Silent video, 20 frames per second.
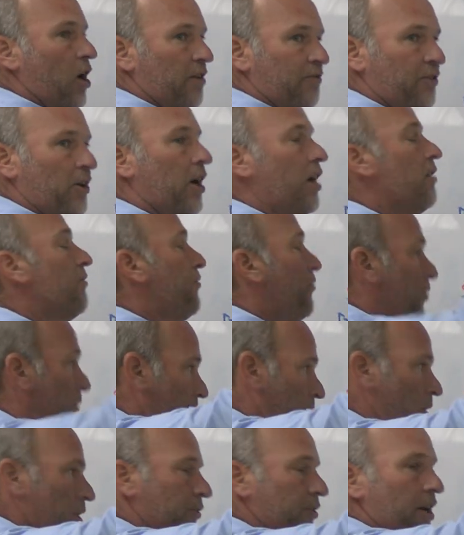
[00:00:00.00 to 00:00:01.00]
off of
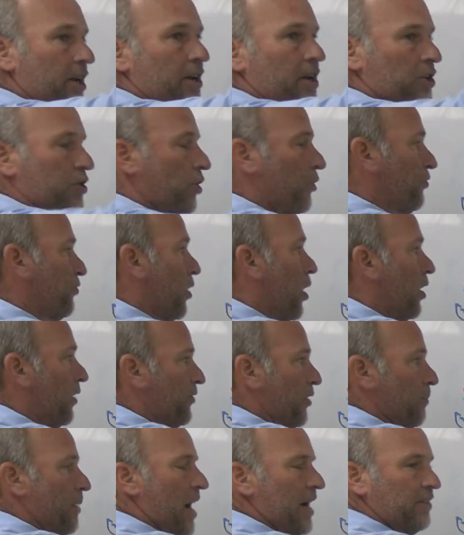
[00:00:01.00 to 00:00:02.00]
the initial throw.
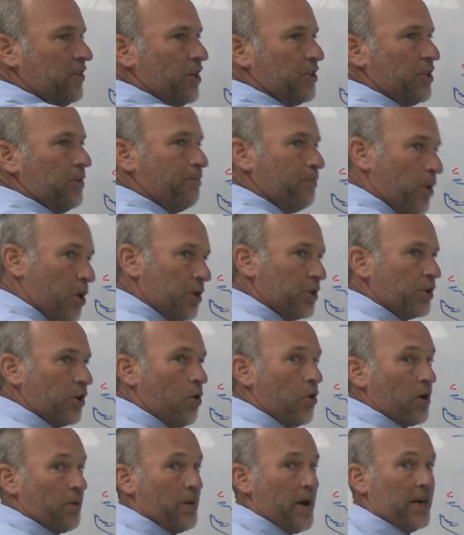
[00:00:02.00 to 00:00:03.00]
If the mic doesn't push,
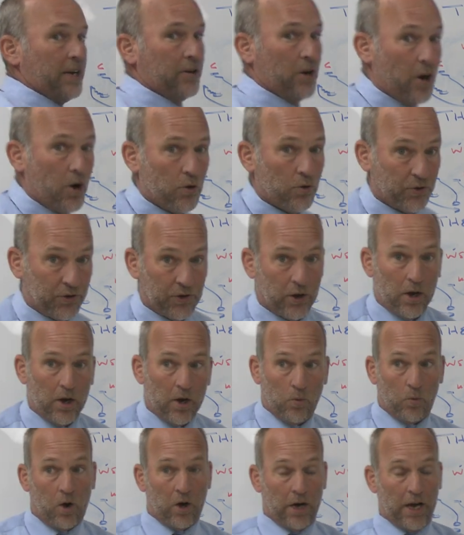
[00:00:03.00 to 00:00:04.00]
quarterback knows,
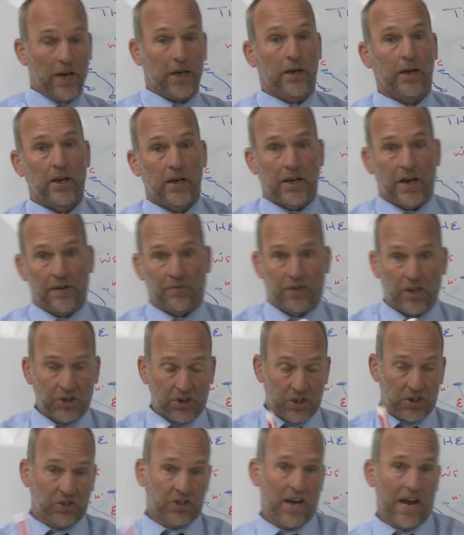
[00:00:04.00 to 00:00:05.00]
well, hey, if
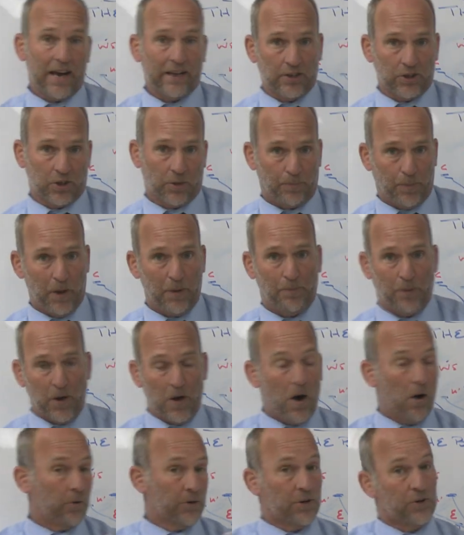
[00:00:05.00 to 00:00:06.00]
this is tagged as a
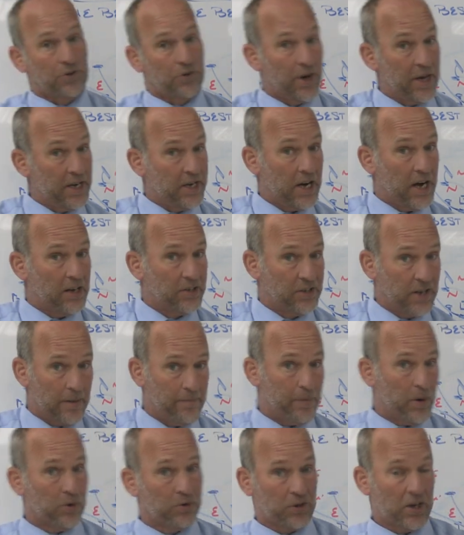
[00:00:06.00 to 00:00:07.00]
PPO with the screen
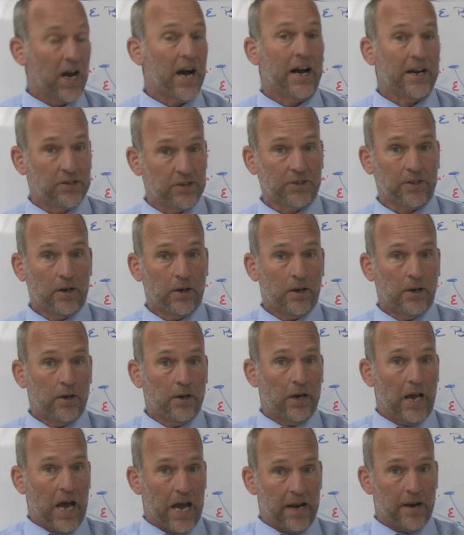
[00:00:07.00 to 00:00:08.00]
concept both sides,
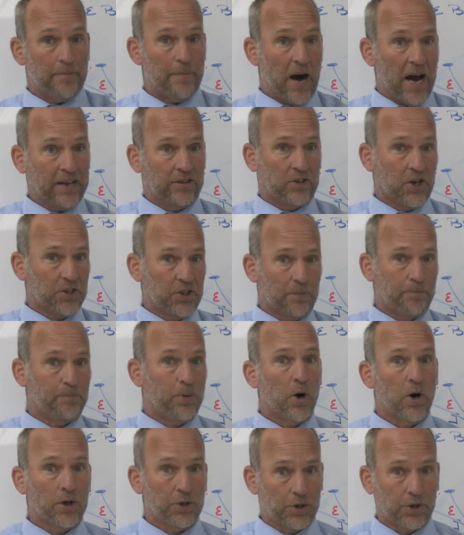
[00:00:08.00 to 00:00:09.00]
and the mic doesn't
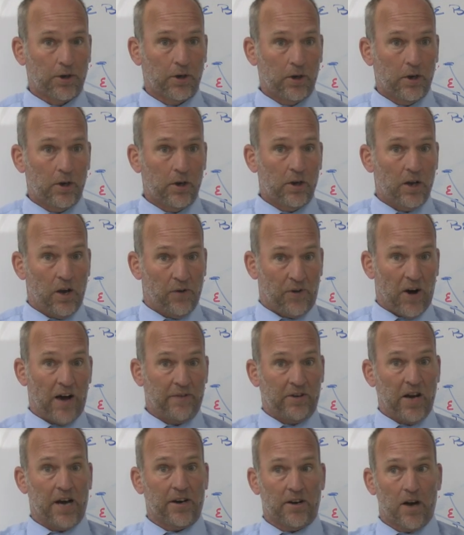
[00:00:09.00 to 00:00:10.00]
push, if
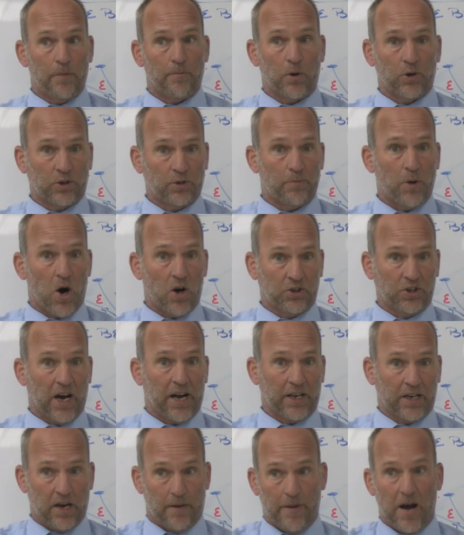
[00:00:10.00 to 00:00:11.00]
I've got numbers, the ball's
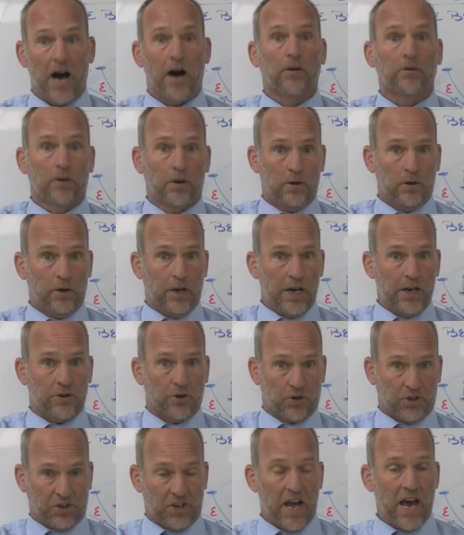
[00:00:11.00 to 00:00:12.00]
got to come out,
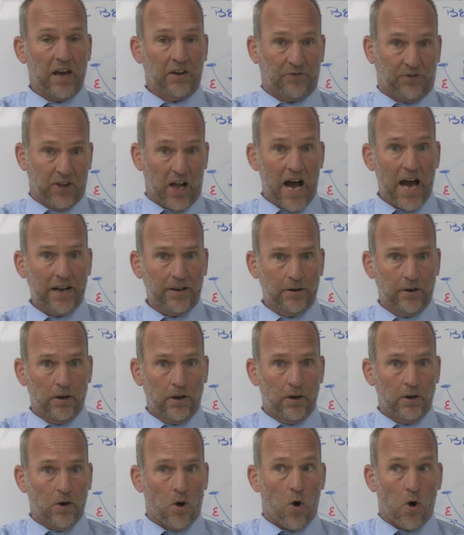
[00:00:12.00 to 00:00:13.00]
either snag flat,
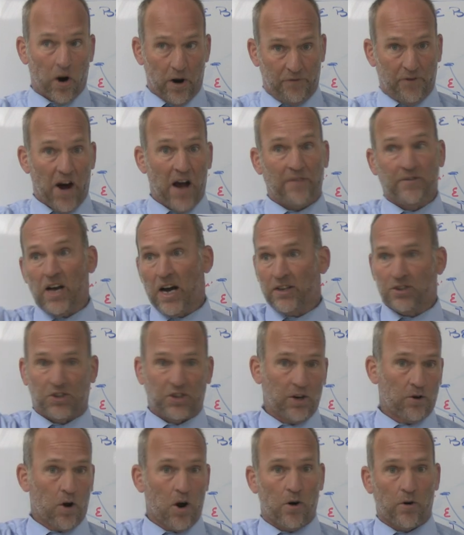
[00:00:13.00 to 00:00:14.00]
or if I've got
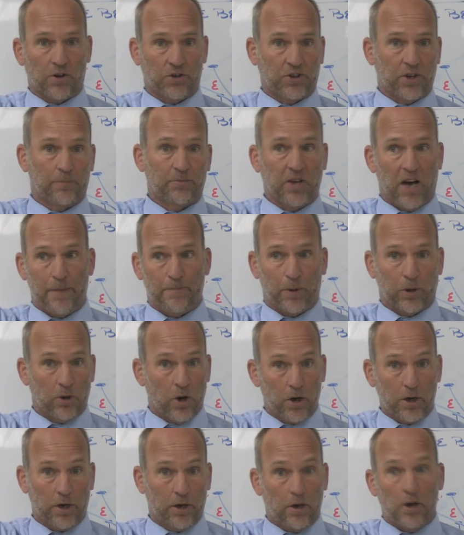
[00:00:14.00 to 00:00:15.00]
zero or some type of
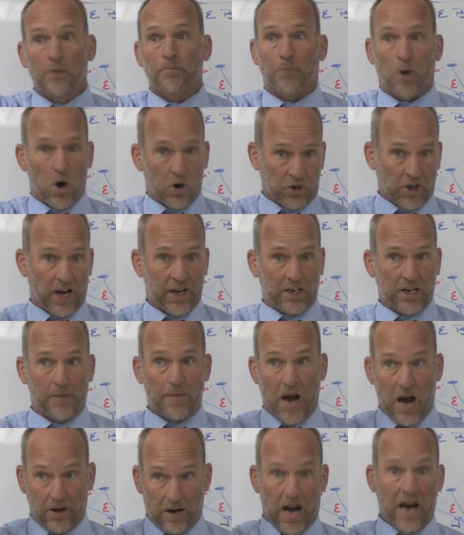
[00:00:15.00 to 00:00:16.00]
look, ball's got to
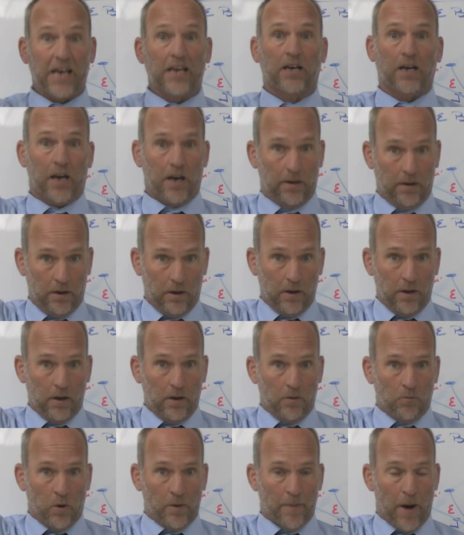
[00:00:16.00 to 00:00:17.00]
come out, I can,
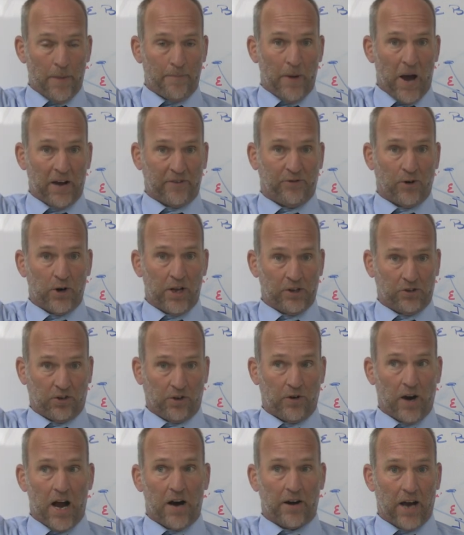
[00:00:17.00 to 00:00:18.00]
when my back foot hits
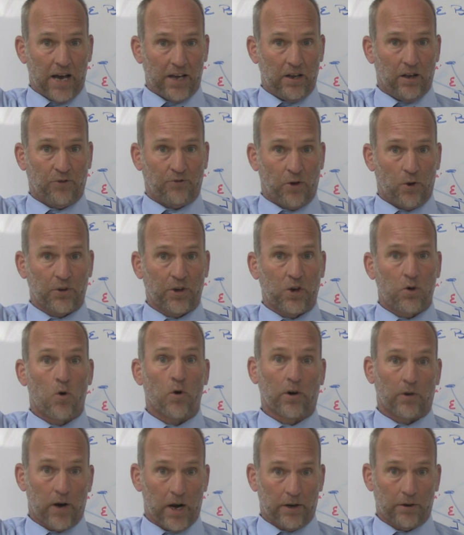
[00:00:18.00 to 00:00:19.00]
the ground, I can throw the
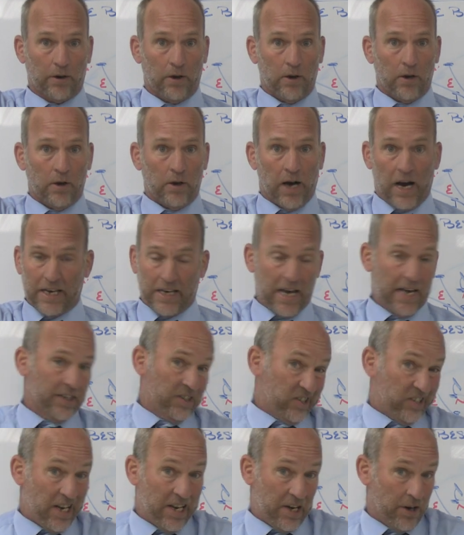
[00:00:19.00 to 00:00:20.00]
corner up. I
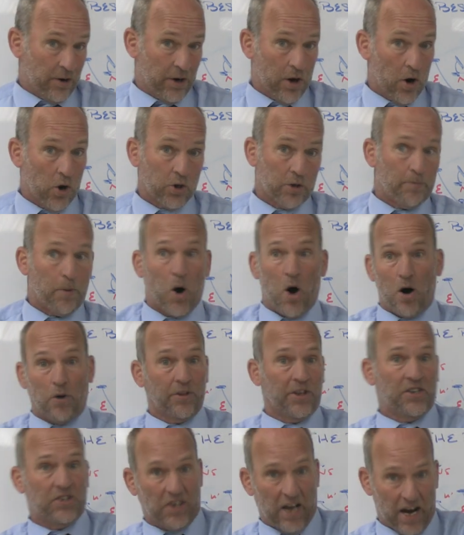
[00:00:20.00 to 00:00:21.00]
can't sit here and hold the
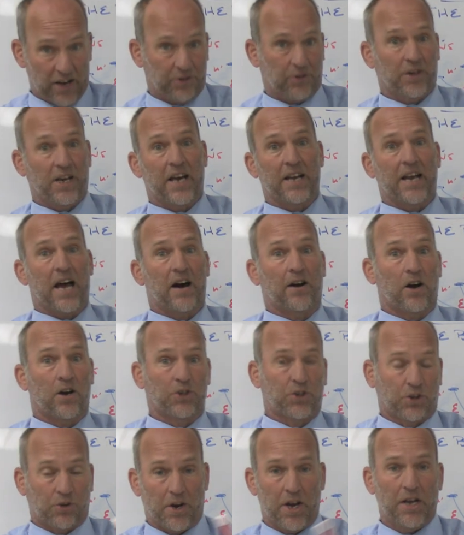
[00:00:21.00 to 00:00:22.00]
ball. These guys are getting out
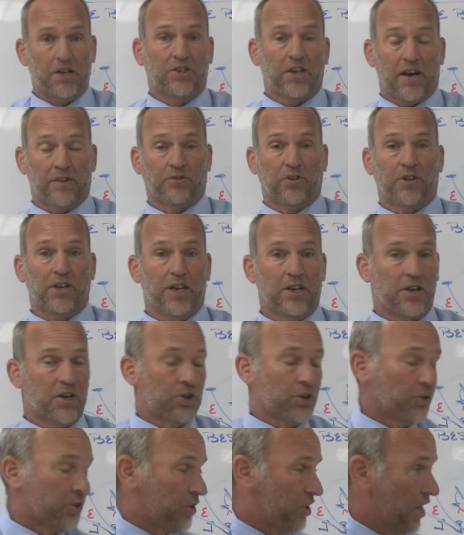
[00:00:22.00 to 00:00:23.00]
on screens after the initial